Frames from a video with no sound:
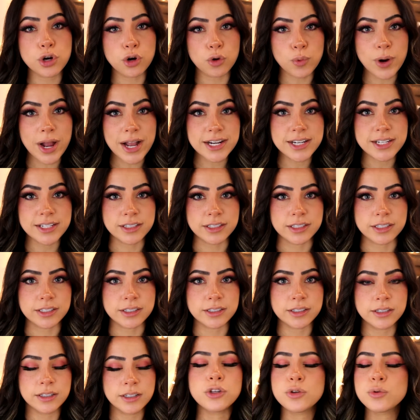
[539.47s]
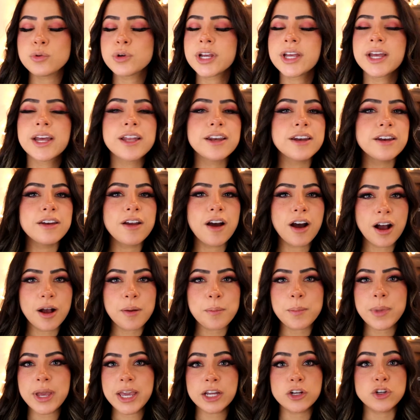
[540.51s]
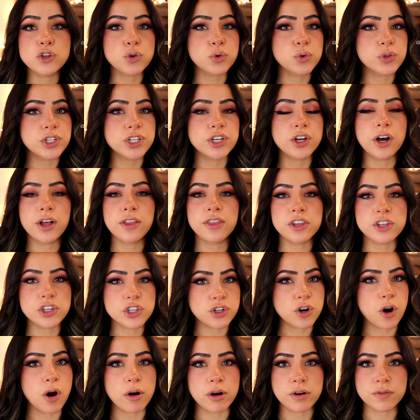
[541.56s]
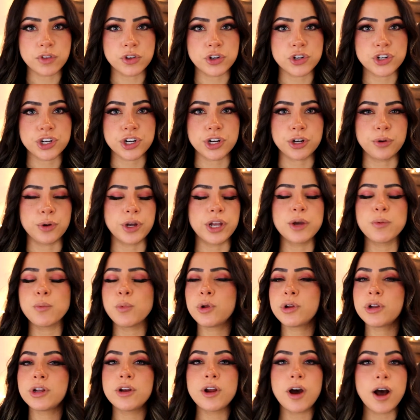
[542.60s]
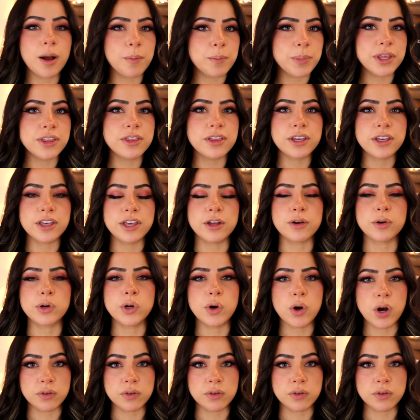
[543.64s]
correctly. You cannot make Jolteon the star of the show. It will not be the hero